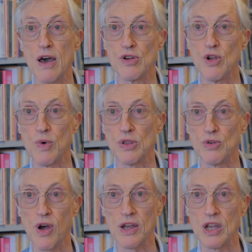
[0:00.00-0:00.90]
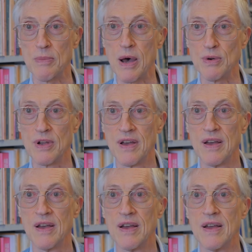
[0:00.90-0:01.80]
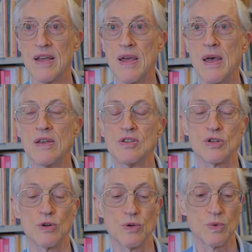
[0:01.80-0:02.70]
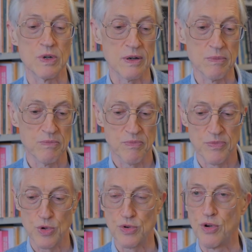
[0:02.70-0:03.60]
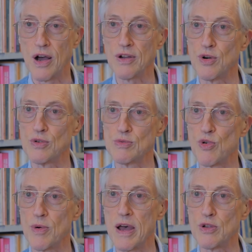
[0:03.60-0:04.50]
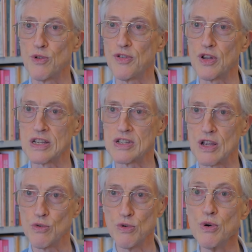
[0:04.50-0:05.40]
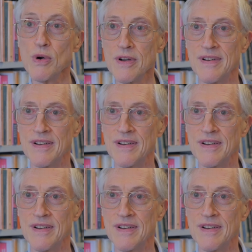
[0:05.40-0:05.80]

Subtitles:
how to know what they're talking about. So your dog knows more about your feelings than you do.